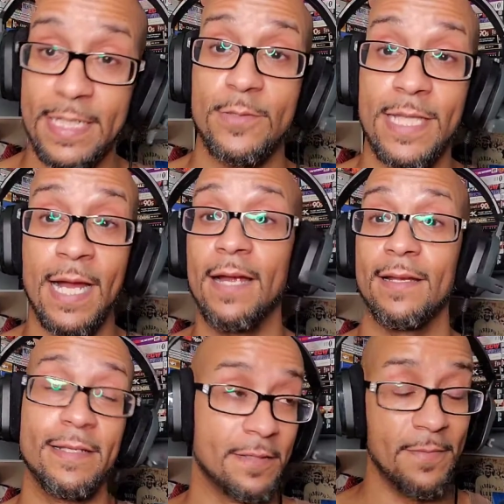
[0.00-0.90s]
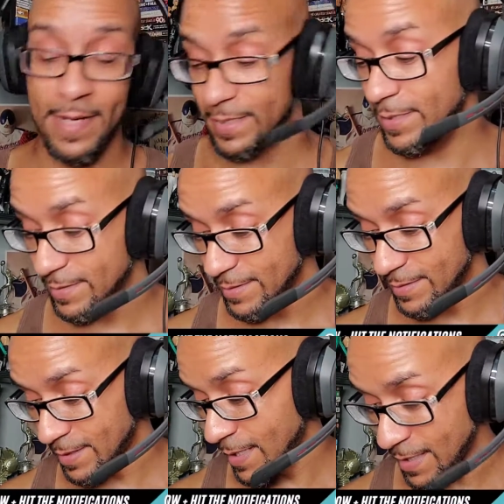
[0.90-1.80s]
This was the highlight of the match.
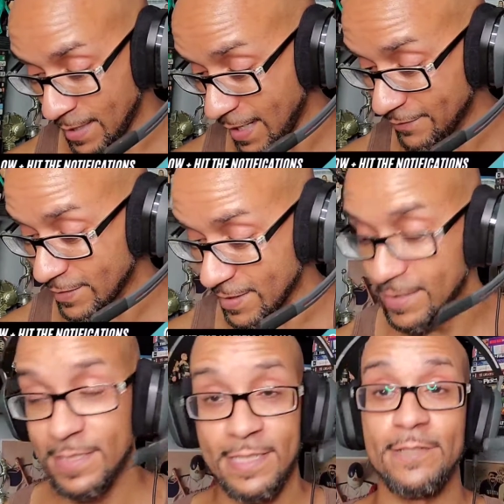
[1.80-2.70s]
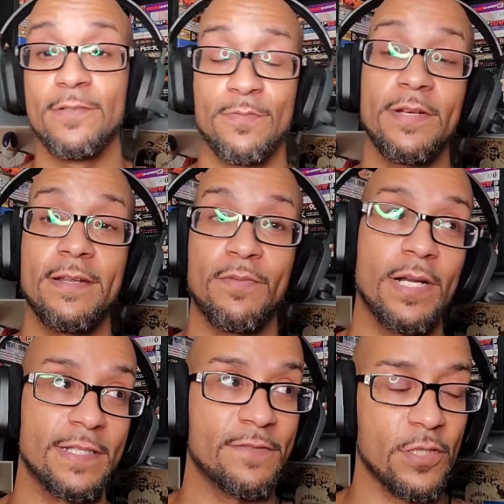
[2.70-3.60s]
I have to say this because this was pretty
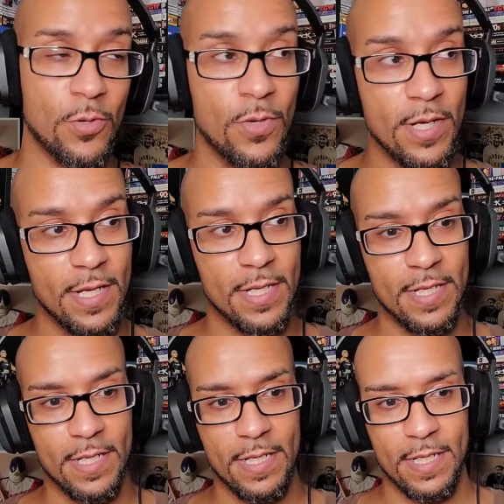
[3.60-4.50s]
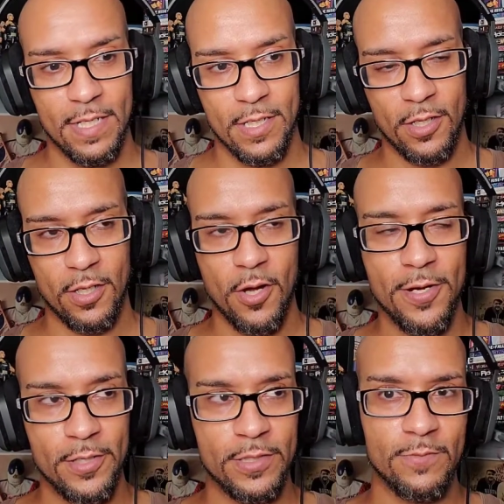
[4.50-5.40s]
impressive. So
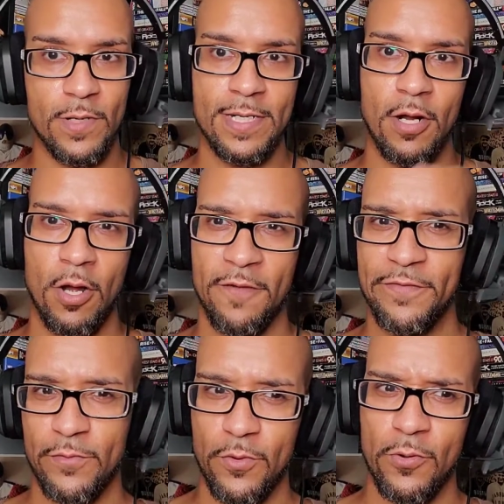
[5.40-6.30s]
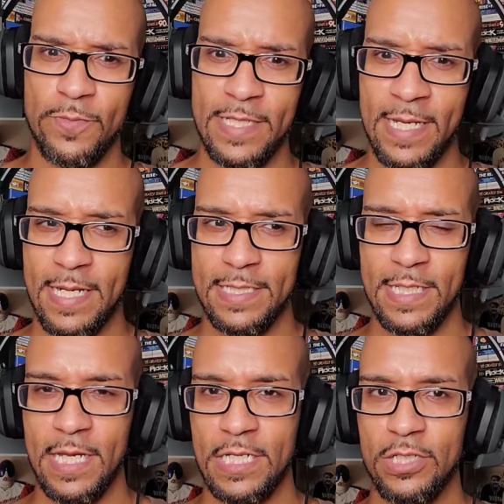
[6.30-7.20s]
Claudio is running off the ropes, and
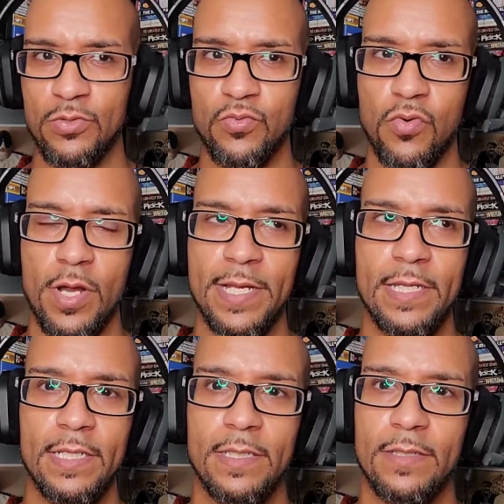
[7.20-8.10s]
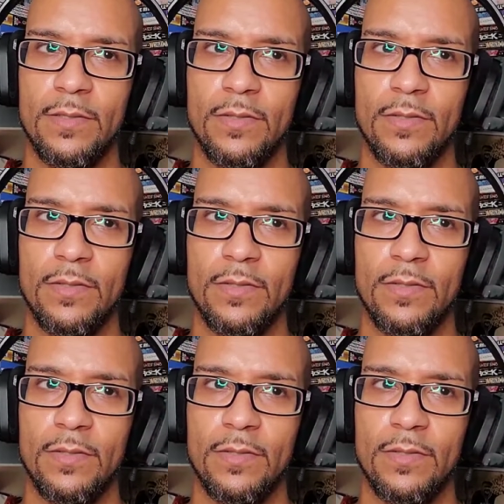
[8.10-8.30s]
Takeshita's running.